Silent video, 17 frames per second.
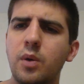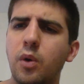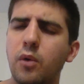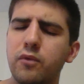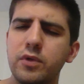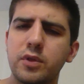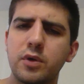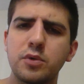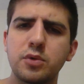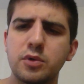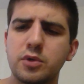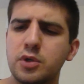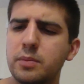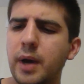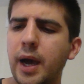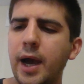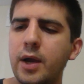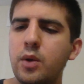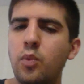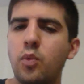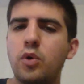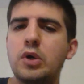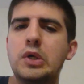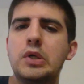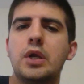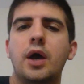Hopefully those aren't too bad.
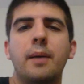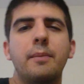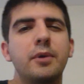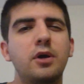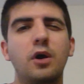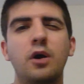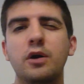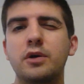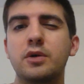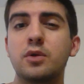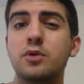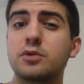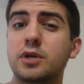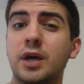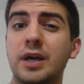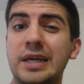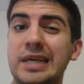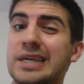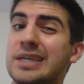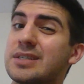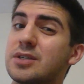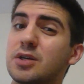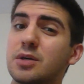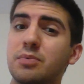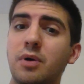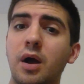I'm gonna argue those are kind of
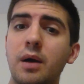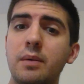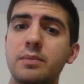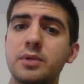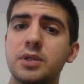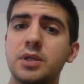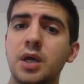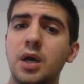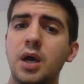easier problems.